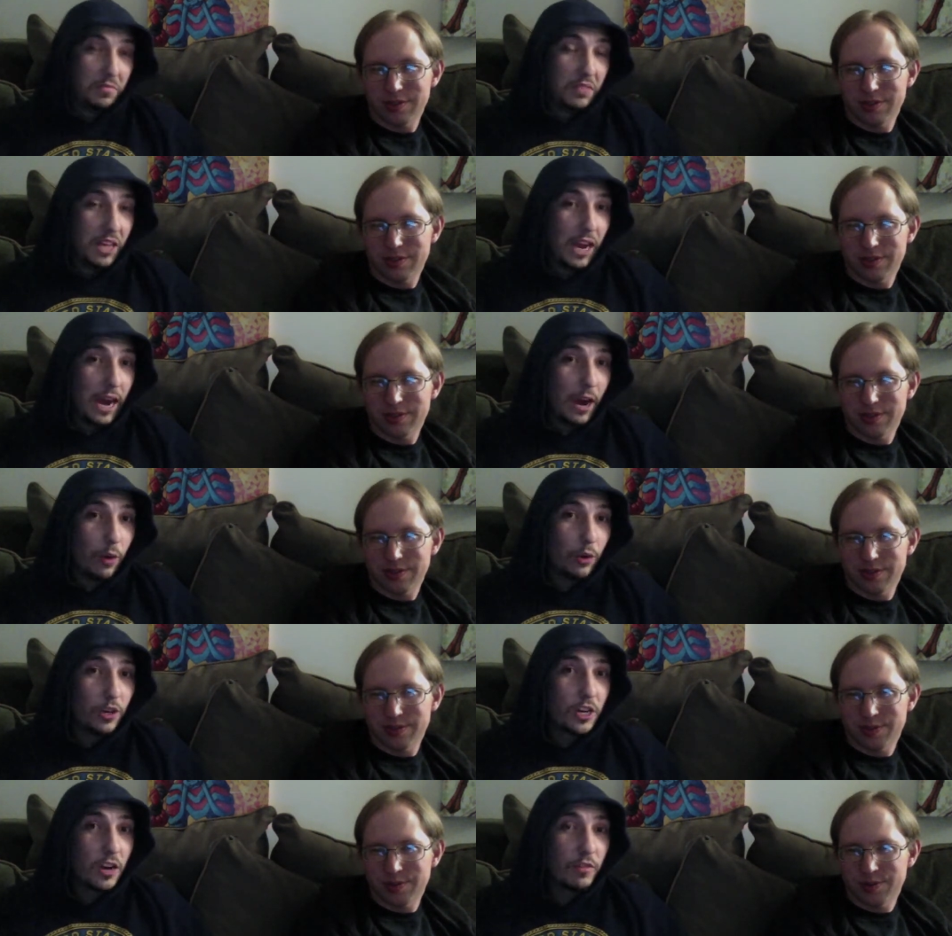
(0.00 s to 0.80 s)

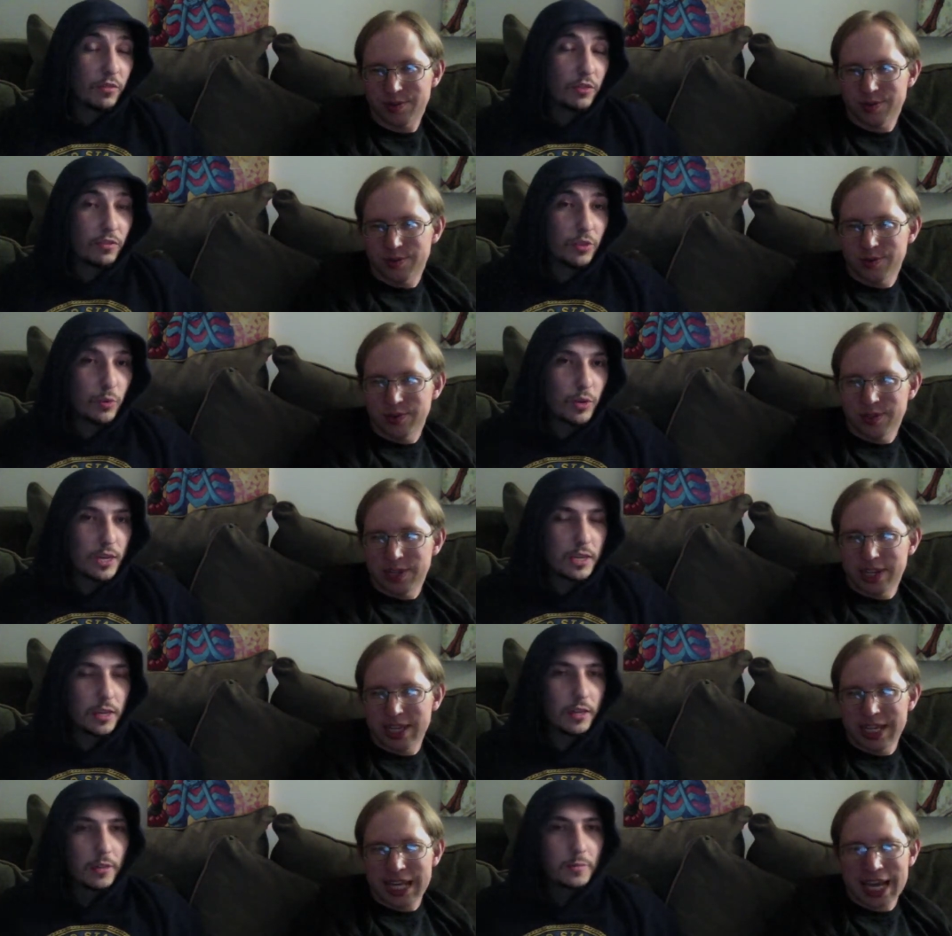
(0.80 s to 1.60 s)
Speaker 1: our cover of the
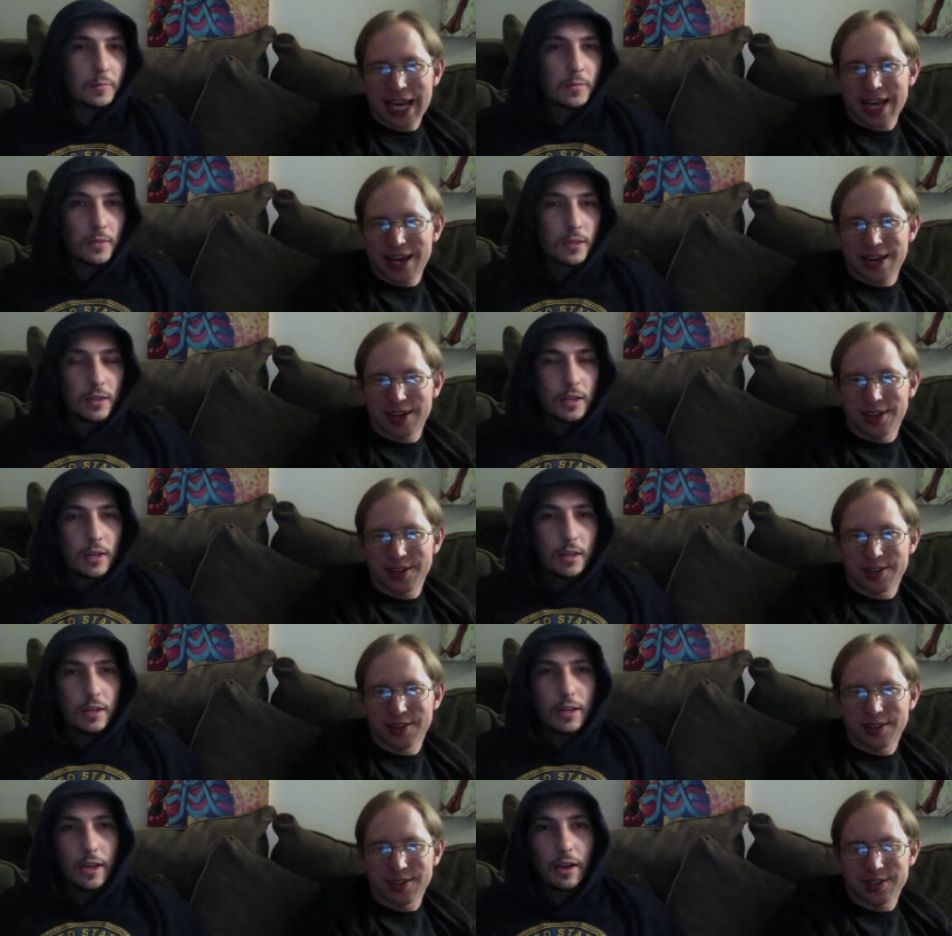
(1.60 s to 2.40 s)
week. Yeah.
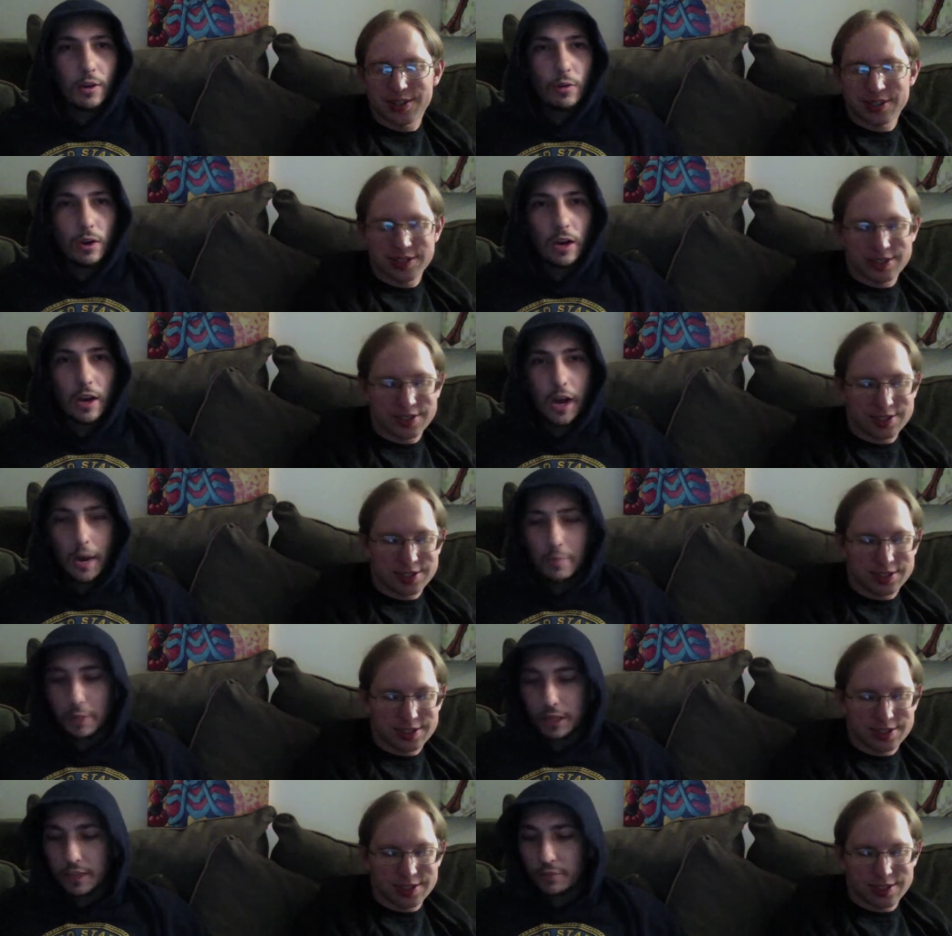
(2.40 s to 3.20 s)
Now, uh, I
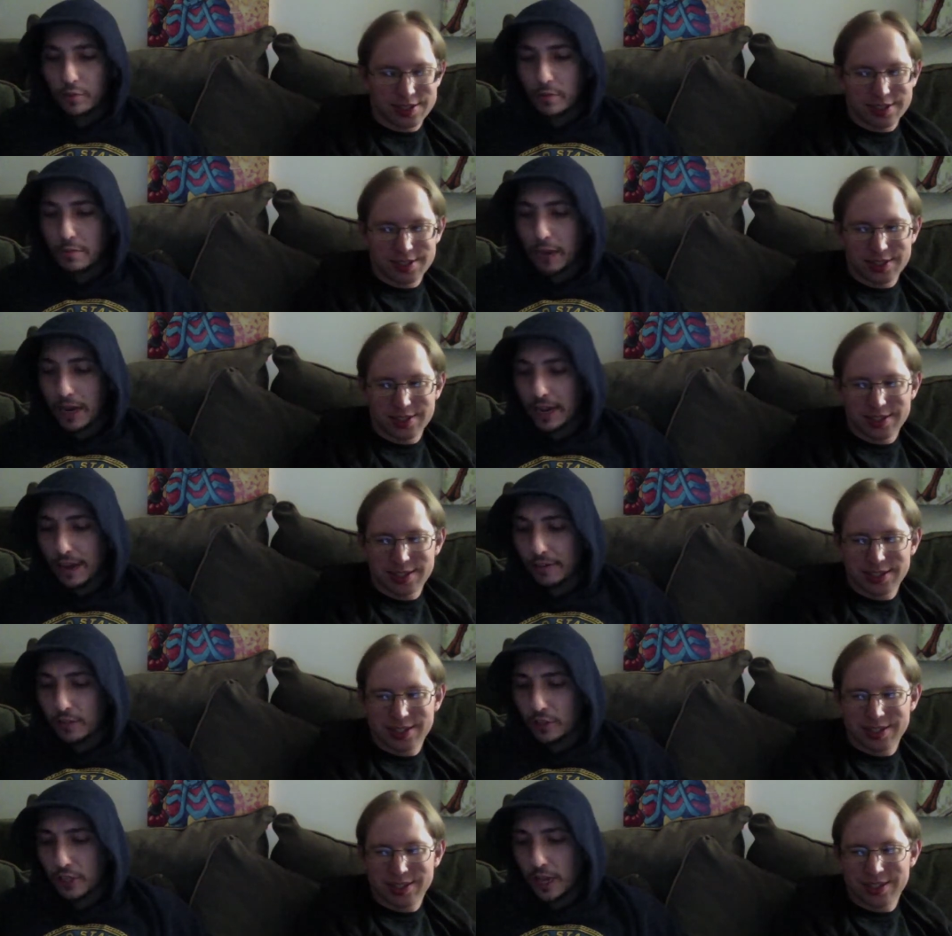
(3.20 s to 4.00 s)
believe we might
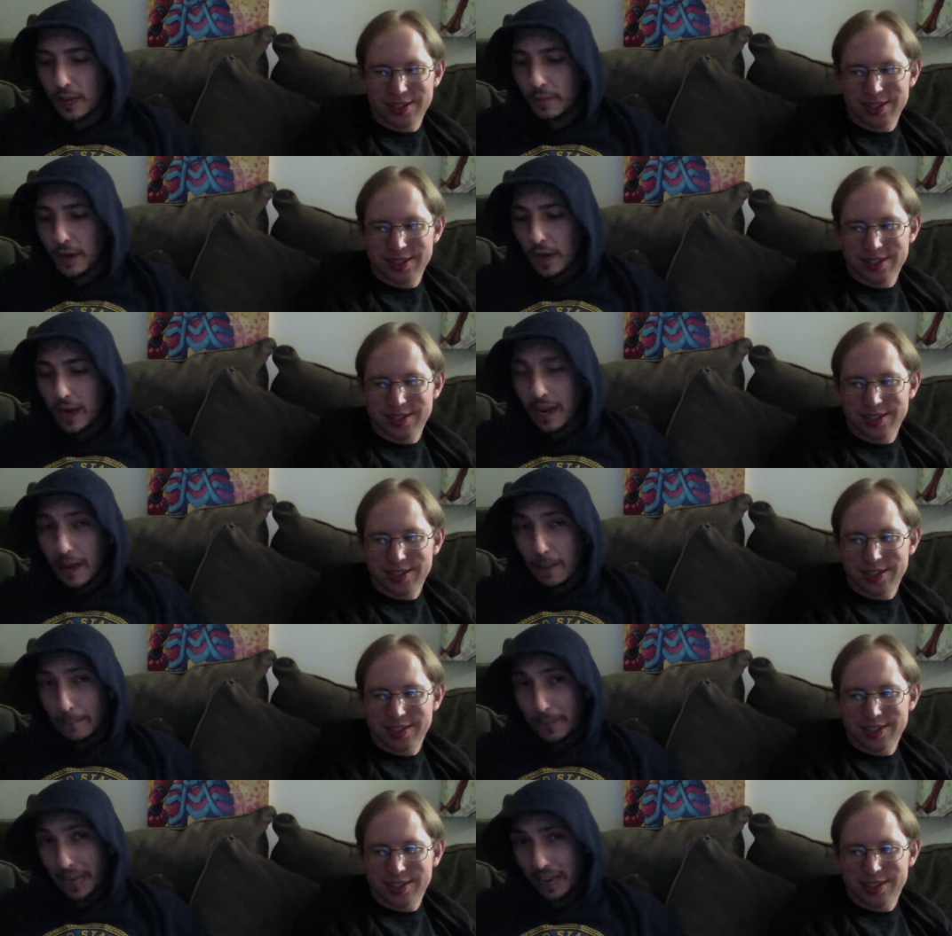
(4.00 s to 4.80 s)
have the same
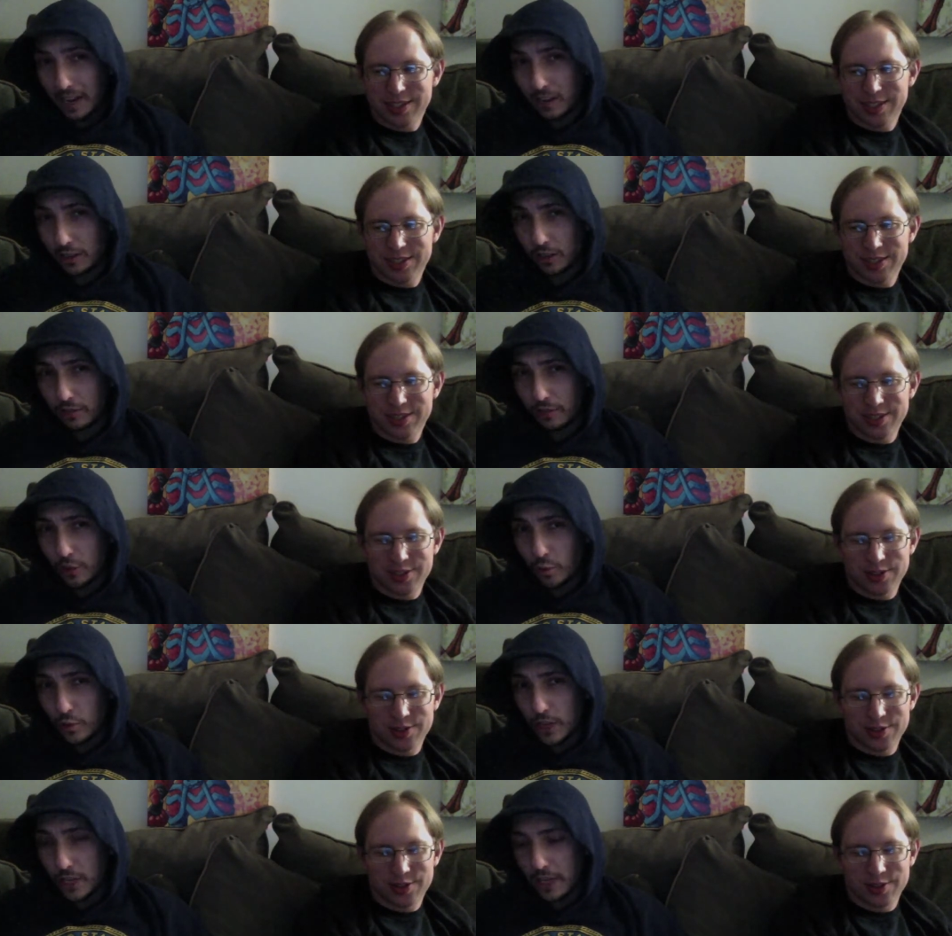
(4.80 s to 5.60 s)
panel of the
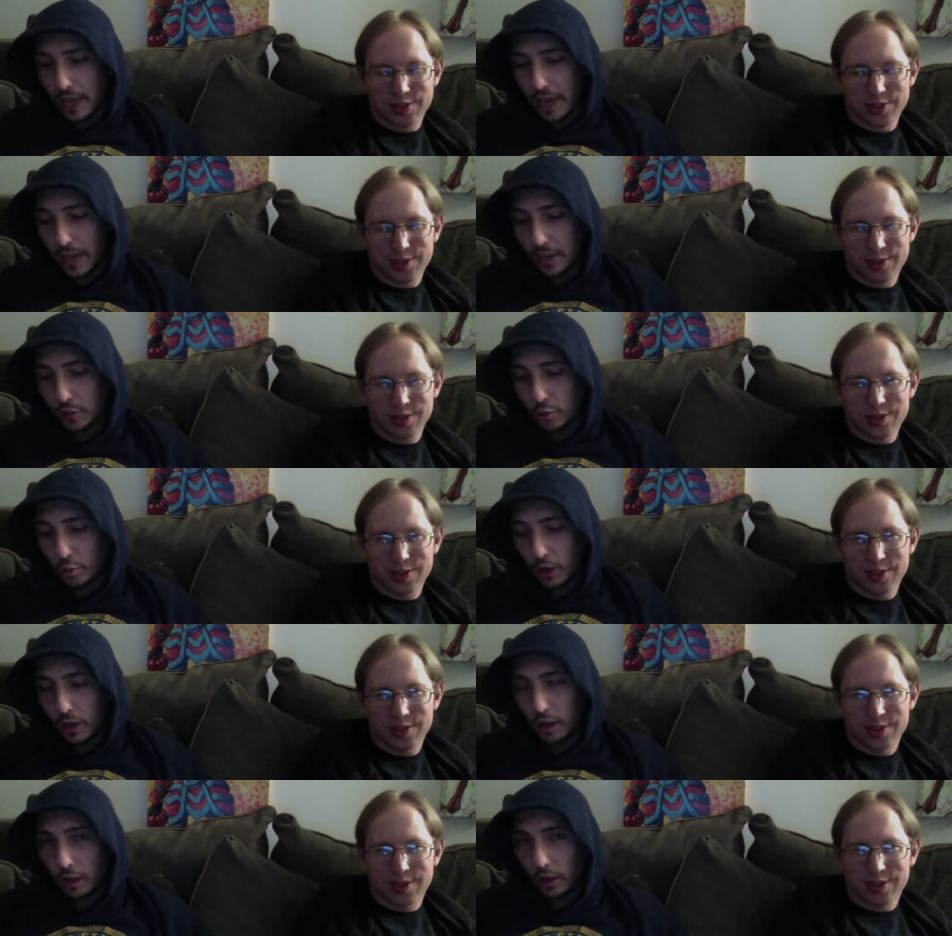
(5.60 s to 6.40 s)
week as
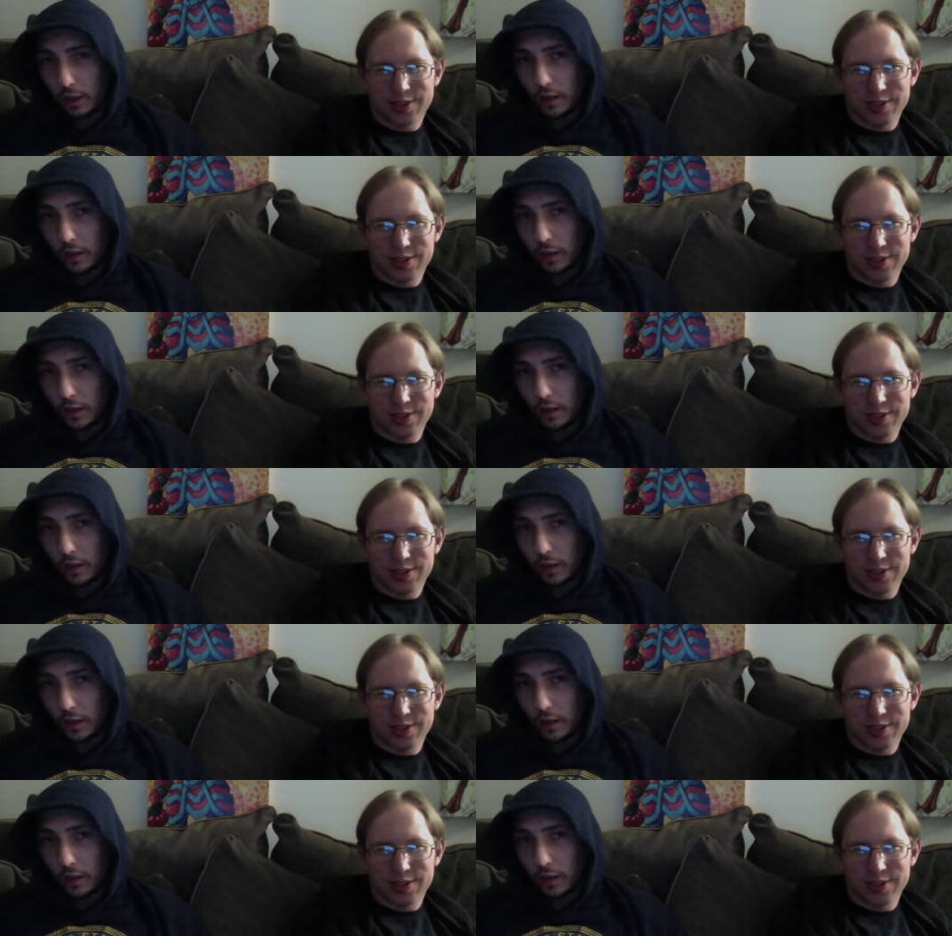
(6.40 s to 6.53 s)
well,